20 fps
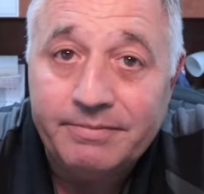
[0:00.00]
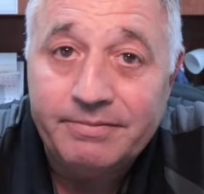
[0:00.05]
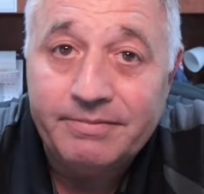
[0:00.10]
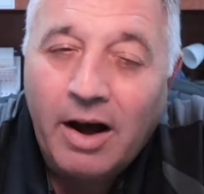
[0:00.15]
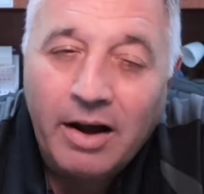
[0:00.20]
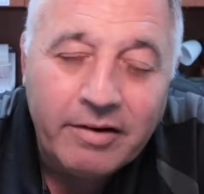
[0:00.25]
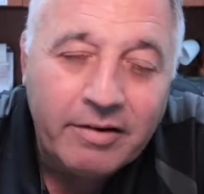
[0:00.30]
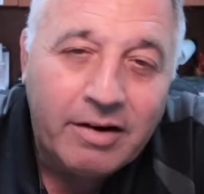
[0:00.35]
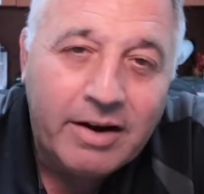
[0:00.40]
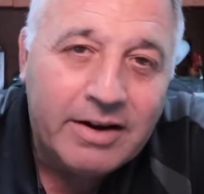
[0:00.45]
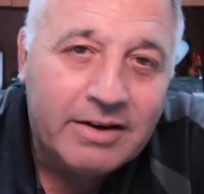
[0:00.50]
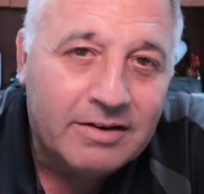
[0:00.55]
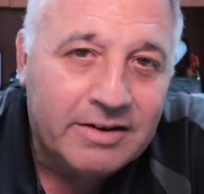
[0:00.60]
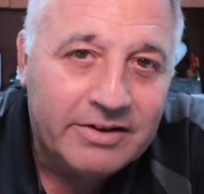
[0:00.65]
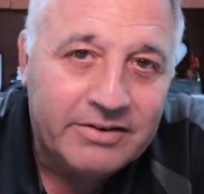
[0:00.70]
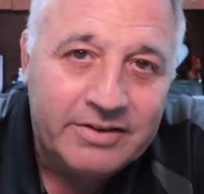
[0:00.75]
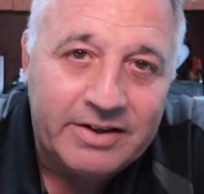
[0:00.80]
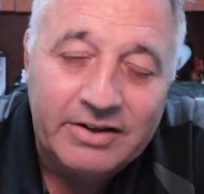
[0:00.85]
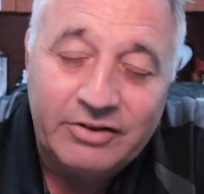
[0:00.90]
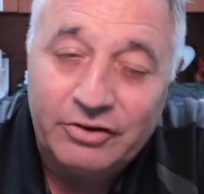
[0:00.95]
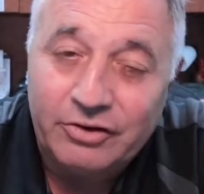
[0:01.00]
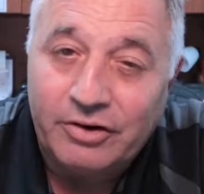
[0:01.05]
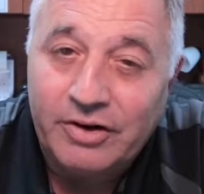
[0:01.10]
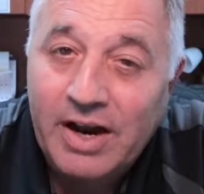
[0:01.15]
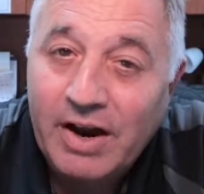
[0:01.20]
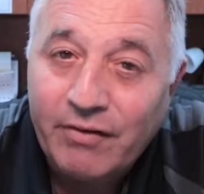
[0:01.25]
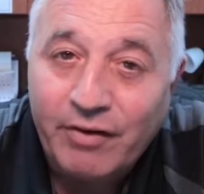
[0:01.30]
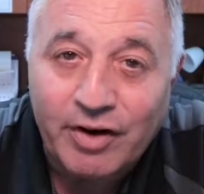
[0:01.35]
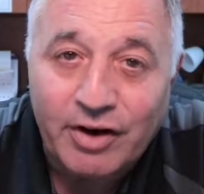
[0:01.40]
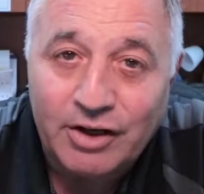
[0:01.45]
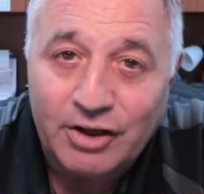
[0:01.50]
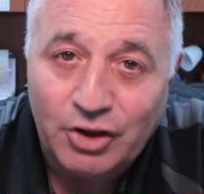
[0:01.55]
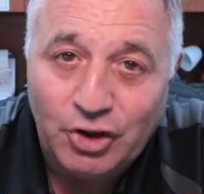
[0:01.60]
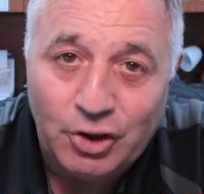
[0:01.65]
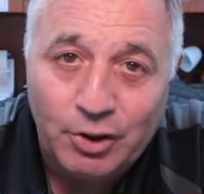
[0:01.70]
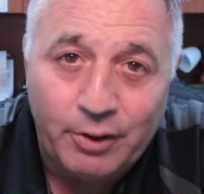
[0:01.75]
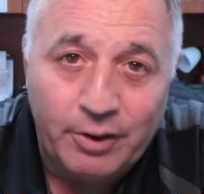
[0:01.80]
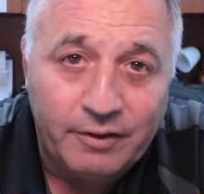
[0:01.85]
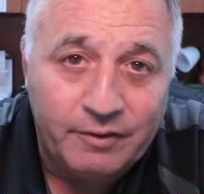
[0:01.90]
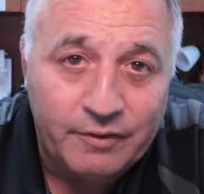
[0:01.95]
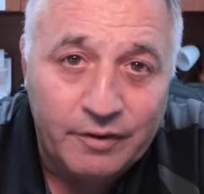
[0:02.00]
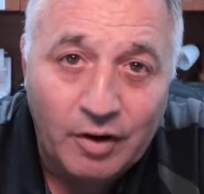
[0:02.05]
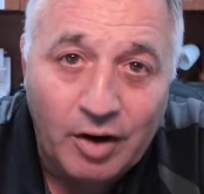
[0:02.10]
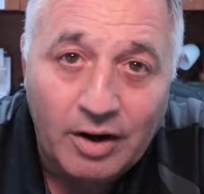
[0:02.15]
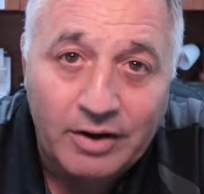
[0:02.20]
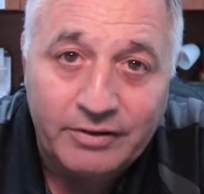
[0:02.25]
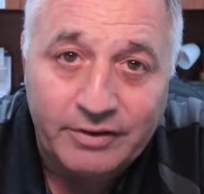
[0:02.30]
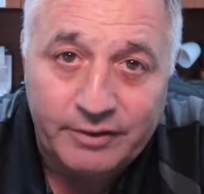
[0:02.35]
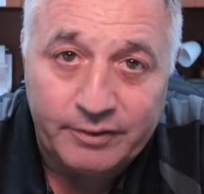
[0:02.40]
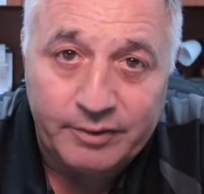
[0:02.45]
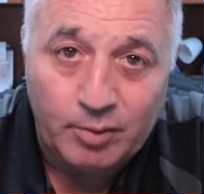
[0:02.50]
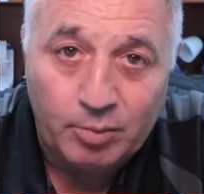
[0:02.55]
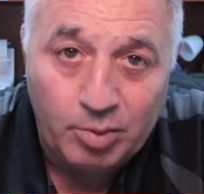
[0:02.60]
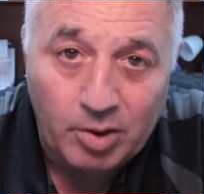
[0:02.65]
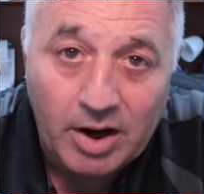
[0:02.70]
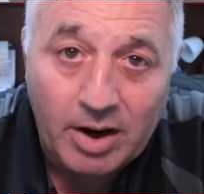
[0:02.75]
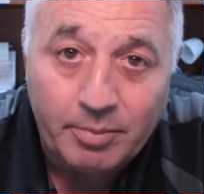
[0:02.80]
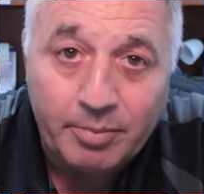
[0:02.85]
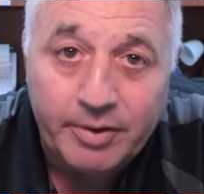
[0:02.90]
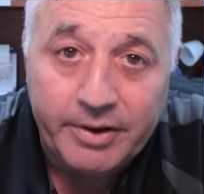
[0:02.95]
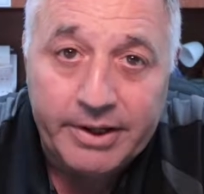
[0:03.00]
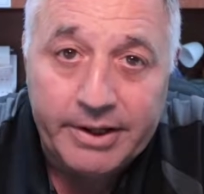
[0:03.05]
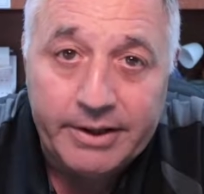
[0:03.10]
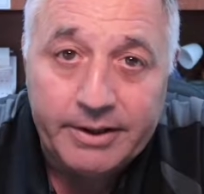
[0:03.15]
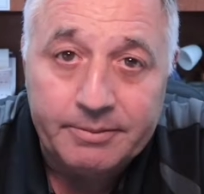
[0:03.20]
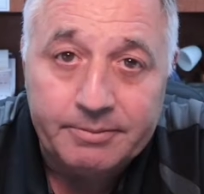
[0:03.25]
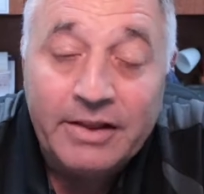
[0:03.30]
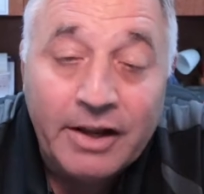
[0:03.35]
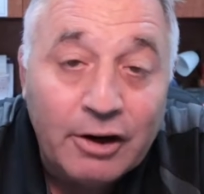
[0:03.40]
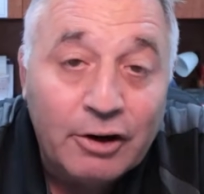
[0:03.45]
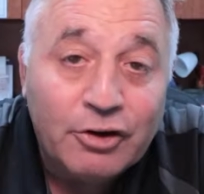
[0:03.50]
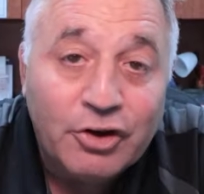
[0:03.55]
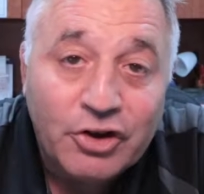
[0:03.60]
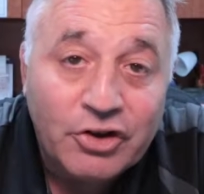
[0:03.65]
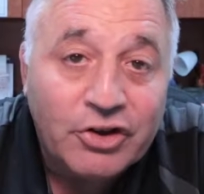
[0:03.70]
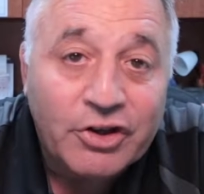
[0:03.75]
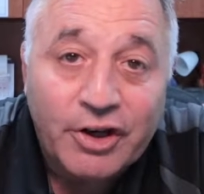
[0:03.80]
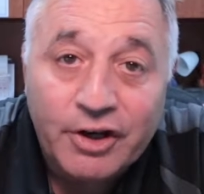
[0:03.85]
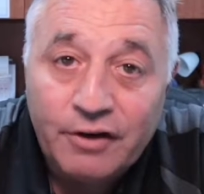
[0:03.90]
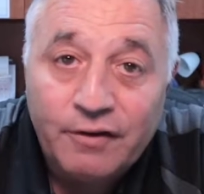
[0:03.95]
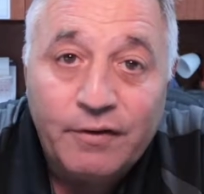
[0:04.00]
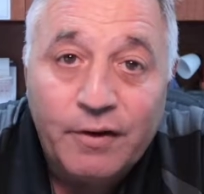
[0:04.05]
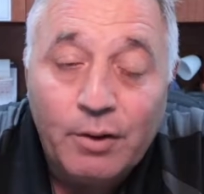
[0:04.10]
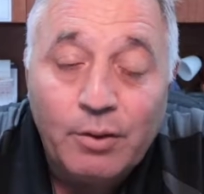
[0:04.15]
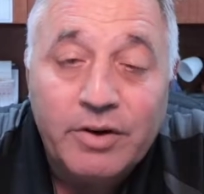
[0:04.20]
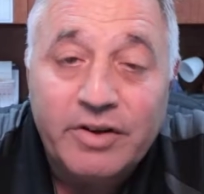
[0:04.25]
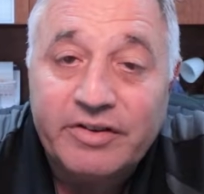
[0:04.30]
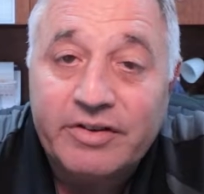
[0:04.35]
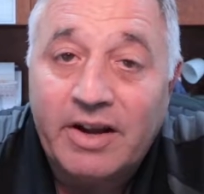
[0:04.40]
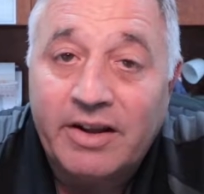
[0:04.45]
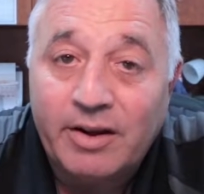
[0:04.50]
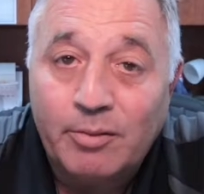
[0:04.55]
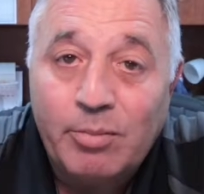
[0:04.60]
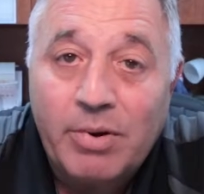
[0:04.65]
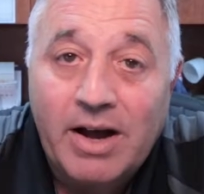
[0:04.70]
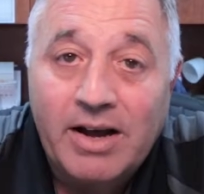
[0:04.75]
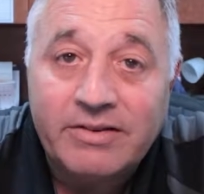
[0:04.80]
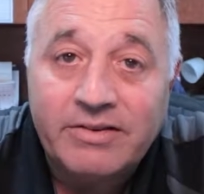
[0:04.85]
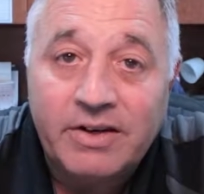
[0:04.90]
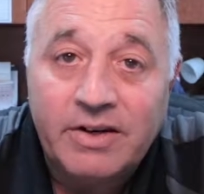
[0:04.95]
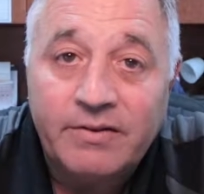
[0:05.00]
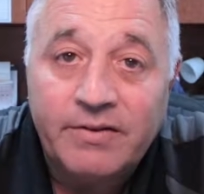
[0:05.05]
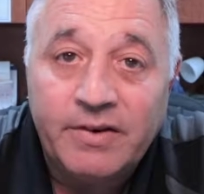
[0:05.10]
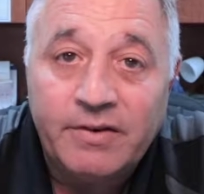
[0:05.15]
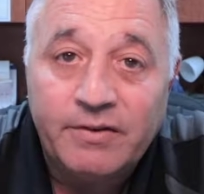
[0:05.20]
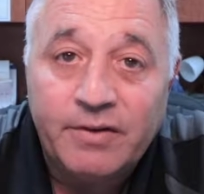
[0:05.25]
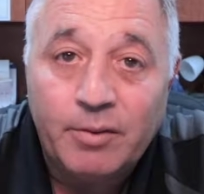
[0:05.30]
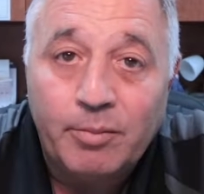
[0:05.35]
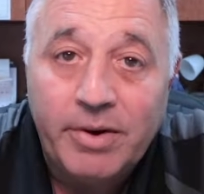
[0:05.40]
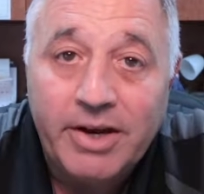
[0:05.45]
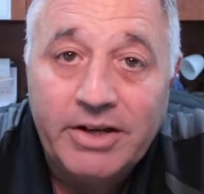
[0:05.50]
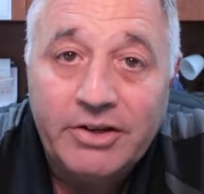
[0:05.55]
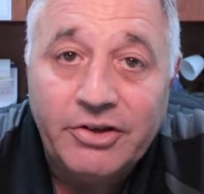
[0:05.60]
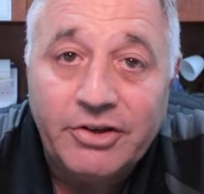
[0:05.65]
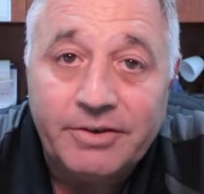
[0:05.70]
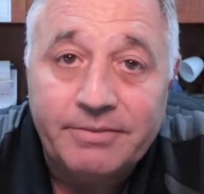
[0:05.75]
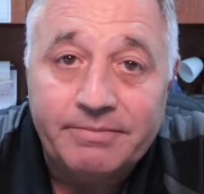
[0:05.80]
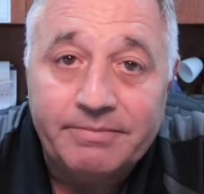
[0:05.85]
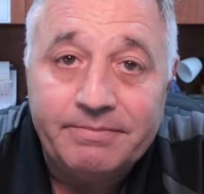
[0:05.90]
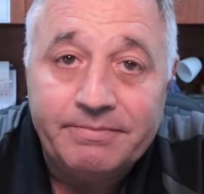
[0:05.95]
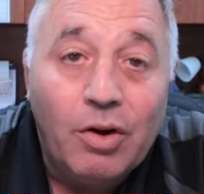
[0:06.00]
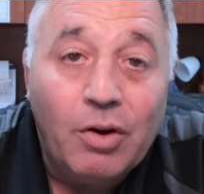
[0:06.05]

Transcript: Online listings are never going to show the flaws of a property. They're just going to focus on the positive information.